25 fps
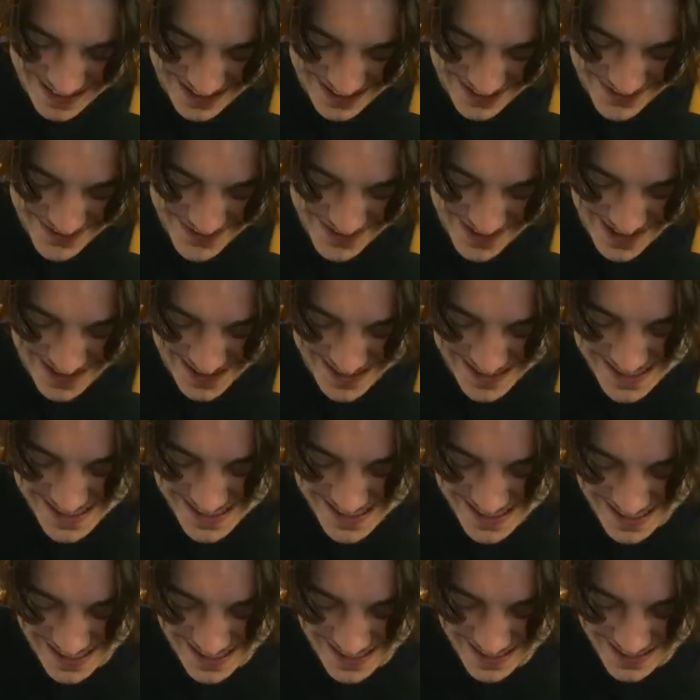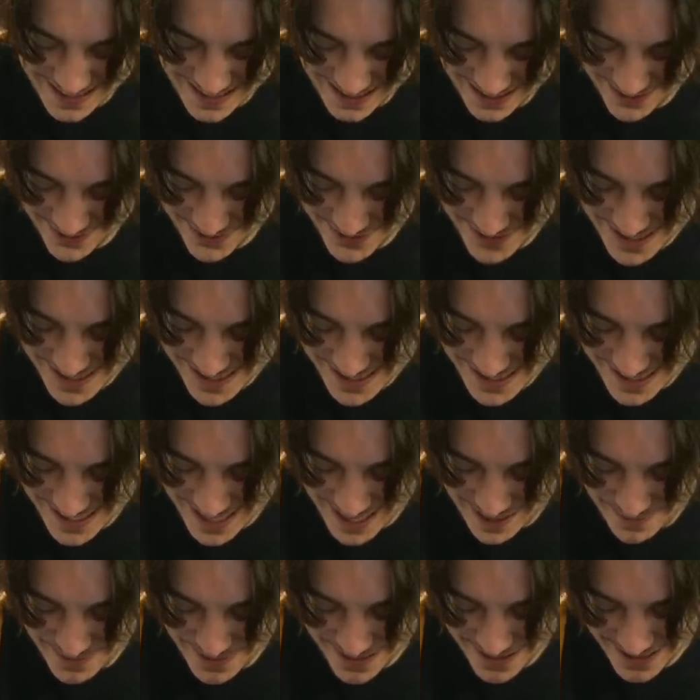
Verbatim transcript: eBay said, Can we stop